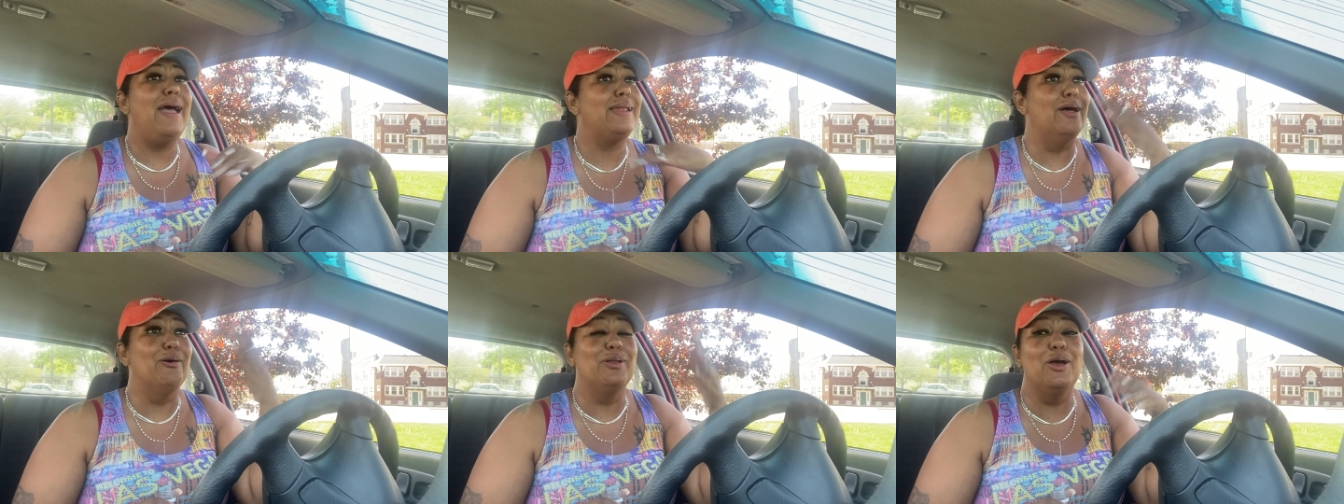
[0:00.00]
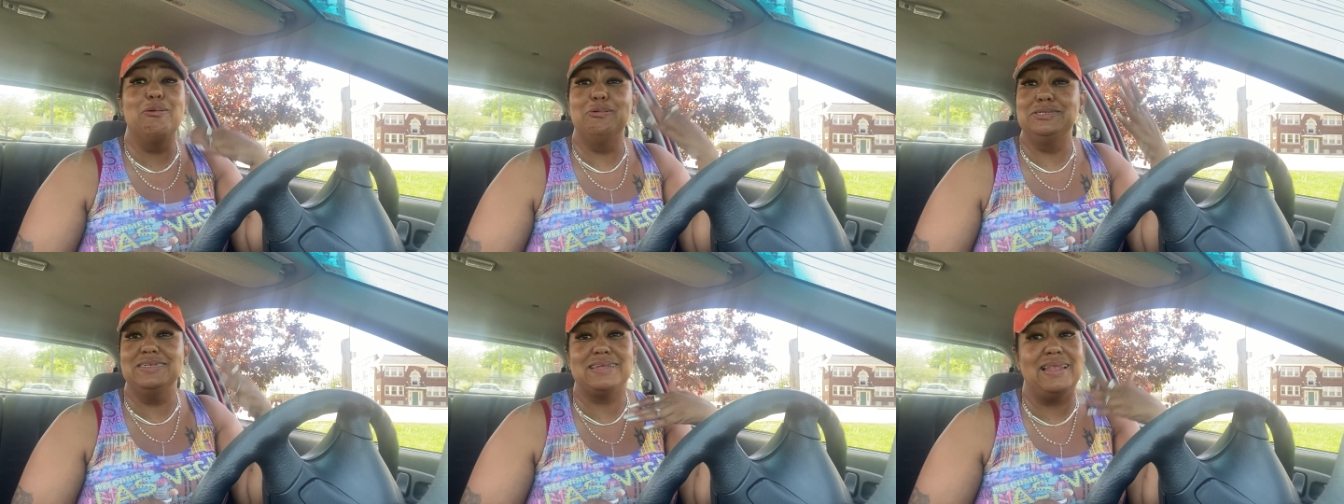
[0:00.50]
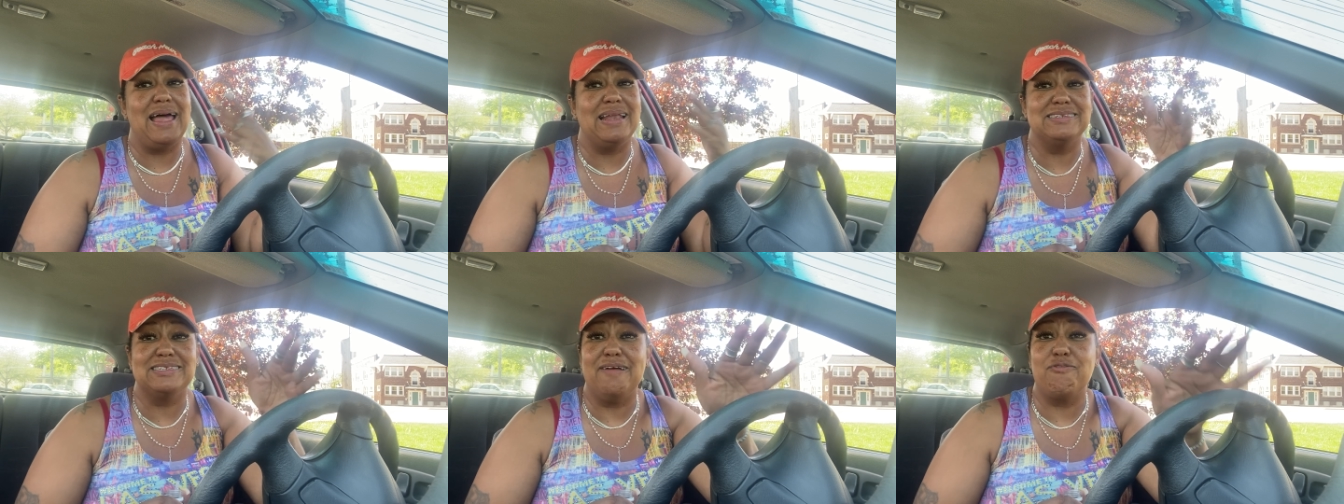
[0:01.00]
I don't know. It was just a lot
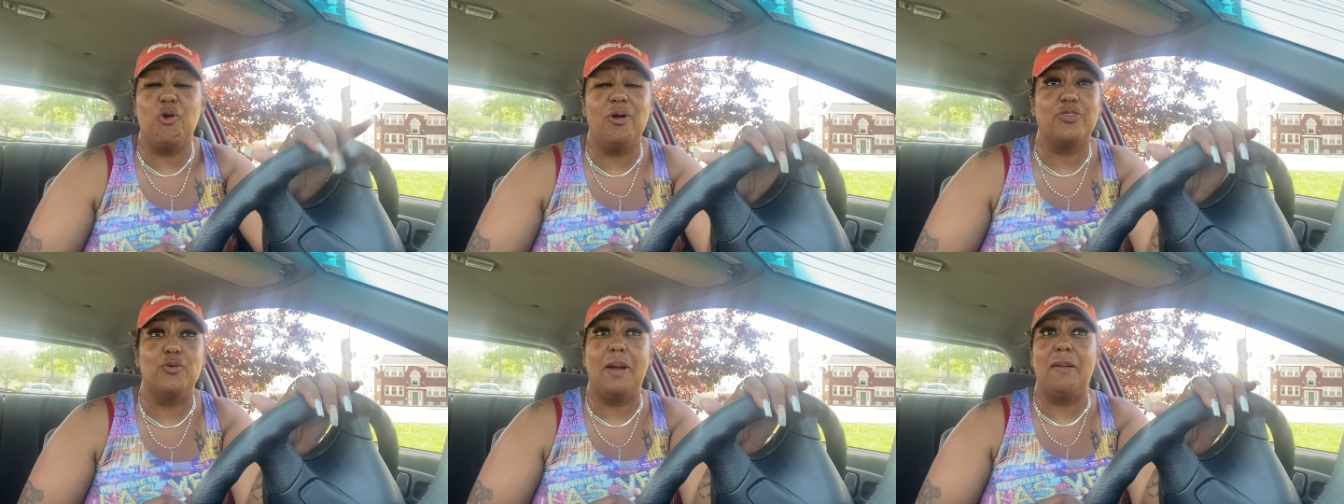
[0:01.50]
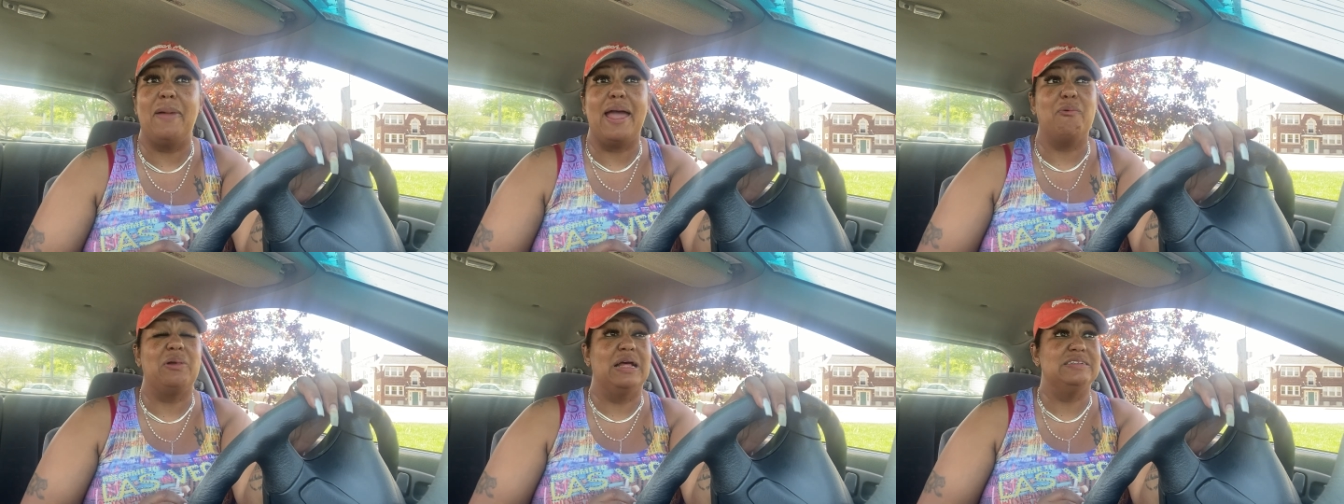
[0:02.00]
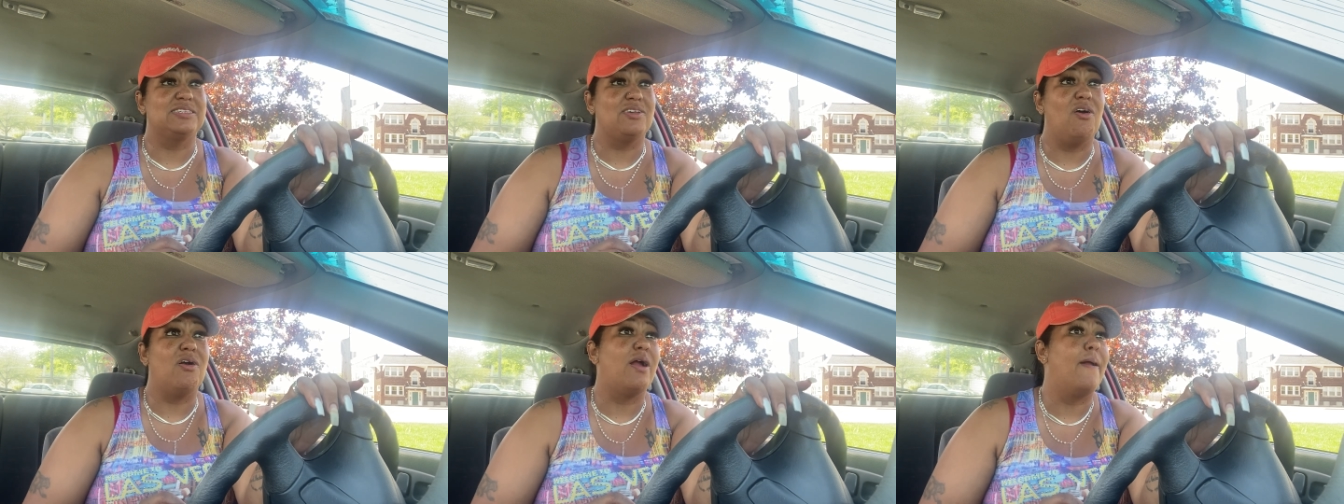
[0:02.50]
of stuff going through my mind when I
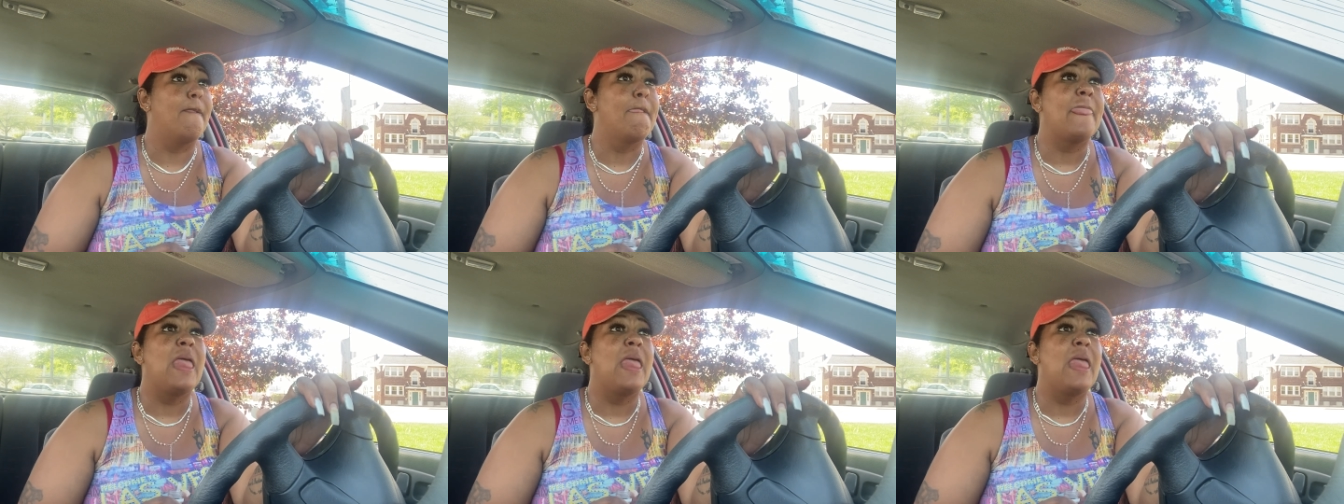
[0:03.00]
saw her.